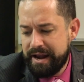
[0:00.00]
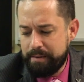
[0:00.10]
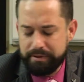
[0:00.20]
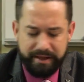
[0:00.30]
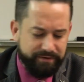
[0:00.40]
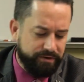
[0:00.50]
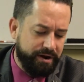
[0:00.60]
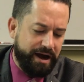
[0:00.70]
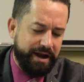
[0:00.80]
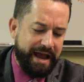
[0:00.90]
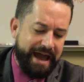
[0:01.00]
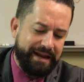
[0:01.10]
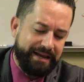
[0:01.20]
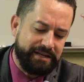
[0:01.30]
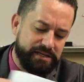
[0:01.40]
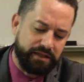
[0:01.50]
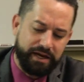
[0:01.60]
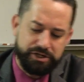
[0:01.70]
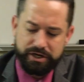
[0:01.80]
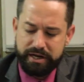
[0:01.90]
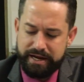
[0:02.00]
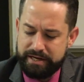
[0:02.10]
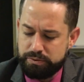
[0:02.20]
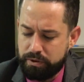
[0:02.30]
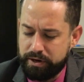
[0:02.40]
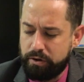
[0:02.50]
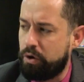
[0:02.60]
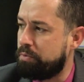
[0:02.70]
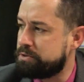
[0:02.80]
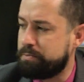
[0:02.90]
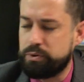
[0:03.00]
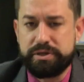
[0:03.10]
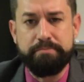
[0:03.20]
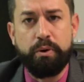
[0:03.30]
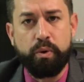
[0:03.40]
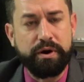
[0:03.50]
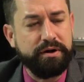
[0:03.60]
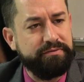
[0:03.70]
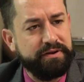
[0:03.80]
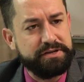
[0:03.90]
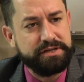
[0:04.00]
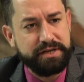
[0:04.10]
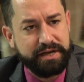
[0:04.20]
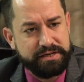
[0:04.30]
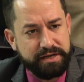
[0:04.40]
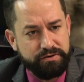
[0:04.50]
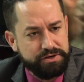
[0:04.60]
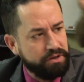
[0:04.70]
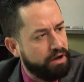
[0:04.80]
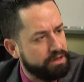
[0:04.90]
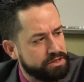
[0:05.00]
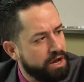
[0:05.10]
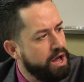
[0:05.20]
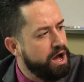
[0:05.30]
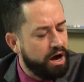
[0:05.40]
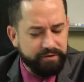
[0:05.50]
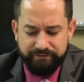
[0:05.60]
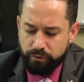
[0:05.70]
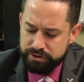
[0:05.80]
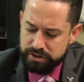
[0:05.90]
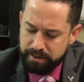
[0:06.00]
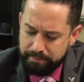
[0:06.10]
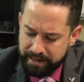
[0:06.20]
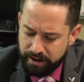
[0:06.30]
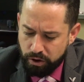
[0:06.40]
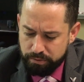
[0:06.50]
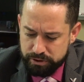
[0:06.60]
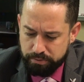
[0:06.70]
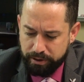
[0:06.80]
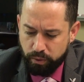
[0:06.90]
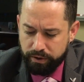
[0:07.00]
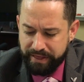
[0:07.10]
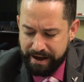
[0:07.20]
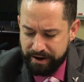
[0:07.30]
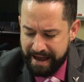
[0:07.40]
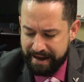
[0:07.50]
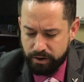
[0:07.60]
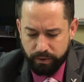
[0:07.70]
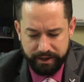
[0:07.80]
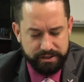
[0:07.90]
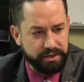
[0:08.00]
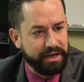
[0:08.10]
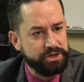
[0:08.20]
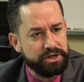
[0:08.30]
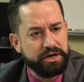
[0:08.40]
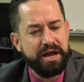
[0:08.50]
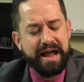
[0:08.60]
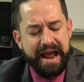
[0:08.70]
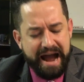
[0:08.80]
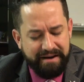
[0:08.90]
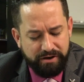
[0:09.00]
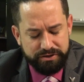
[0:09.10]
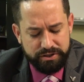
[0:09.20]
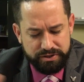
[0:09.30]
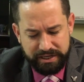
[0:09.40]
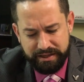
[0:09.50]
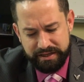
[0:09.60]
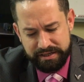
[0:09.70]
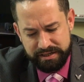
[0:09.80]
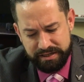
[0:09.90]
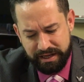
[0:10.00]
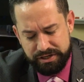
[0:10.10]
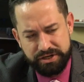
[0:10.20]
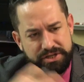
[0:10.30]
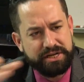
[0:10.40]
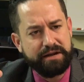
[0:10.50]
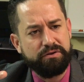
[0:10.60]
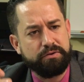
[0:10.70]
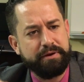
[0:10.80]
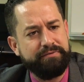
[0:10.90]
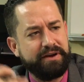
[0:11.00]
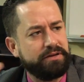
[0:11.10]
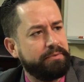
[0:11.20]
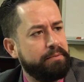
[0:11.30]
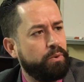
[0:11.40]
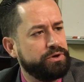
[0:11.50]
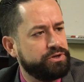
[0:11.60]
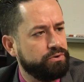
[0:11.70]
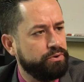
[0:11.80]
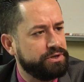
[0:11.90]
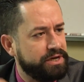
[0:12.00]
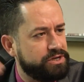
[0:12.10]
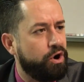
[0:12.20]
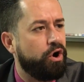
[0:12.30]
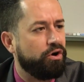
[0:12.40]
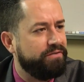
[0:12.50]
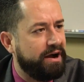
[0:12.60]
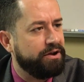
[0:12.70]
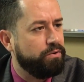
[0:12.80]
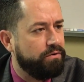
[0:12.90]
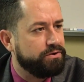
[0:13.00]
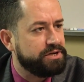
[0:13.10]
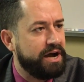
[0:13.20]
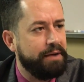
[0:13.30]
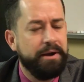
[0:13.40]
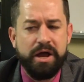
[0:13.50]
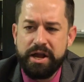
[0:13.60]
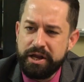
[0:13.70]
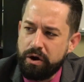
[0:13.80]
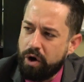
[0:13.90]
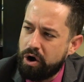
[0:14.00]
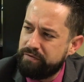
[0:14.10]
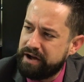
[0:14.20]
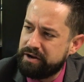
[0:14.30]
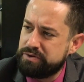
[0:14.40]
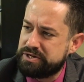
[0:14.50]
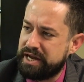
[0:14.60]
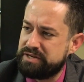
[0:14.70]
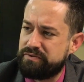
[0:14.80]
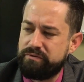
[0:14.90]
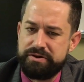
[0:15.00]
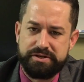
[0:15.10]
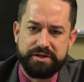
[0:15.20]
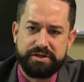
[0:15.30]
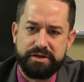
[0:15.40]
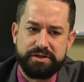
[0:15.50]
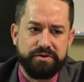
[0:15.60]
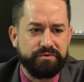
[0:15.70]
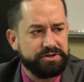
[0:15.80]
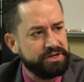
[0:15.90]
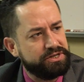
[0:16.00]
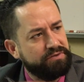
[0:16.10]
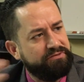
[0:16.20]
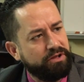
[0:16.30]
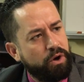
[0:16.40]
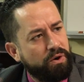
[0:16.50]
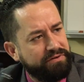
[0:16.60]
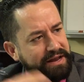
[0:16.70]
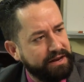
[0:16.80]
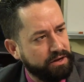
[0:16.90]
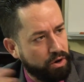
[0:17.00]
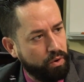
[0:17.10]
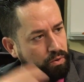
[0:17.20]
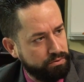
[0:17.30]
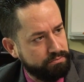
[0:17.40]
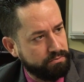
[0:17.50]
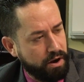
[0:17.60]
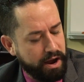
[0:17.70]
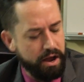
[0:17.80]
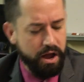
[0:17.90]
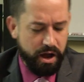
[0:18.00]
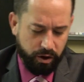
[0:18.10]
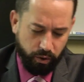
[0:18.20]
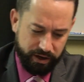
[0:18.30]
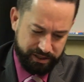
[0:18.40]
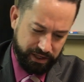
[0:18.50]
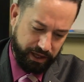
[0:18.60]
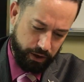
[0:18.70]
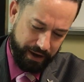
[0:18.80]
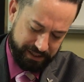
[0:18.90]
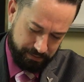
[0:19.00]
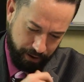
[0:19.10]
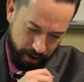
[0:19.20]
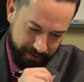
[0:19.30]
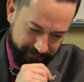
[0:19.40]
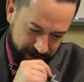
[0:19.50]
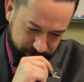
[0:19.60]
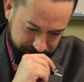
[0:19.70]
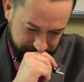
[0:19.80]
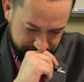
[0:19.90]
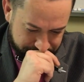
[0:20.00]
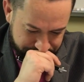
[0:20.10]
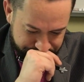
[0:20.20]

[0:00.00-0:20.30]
Now, believe it or not, attic insulation is one of your home's most important defenses against energy loss. Unfortunately, many homes are built without adequate insulation. I've also seen this insulation settle or be affected by moisture, losing its R value over time. You know, R value stands for resistance. It resists the flow of heat and cold, right? According to the U.S. Department of Energy,